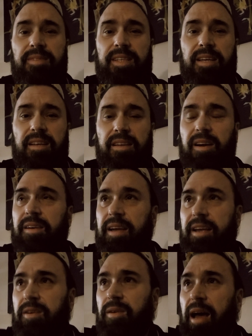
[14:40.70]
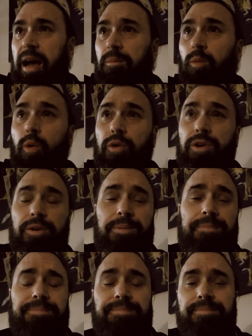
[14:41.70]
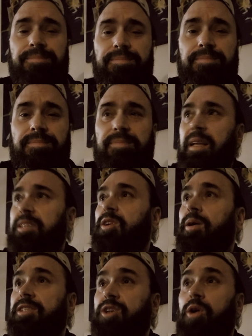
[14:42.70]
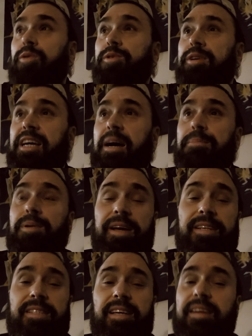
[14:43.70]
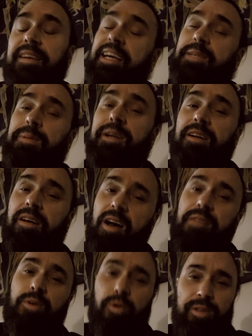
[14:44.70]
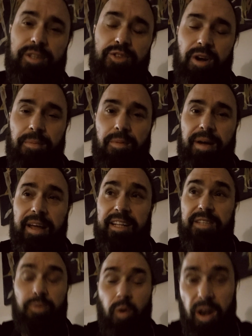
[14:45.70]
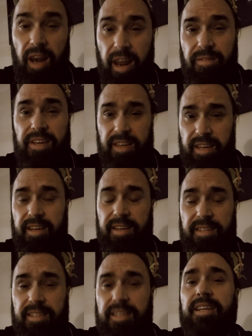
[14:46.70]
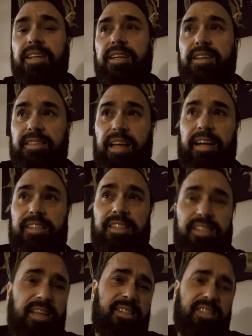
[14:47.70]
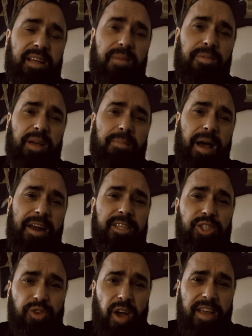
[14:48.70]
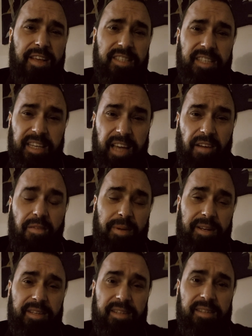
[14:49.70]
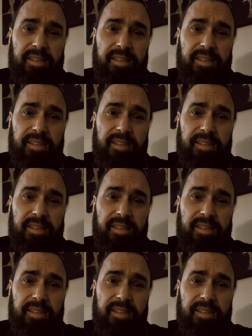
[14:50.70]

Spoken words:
in Waterloo. So I told Newtown Police, and next minute I've got all this trouble on my hands for 11 years. That says something about Australia's government.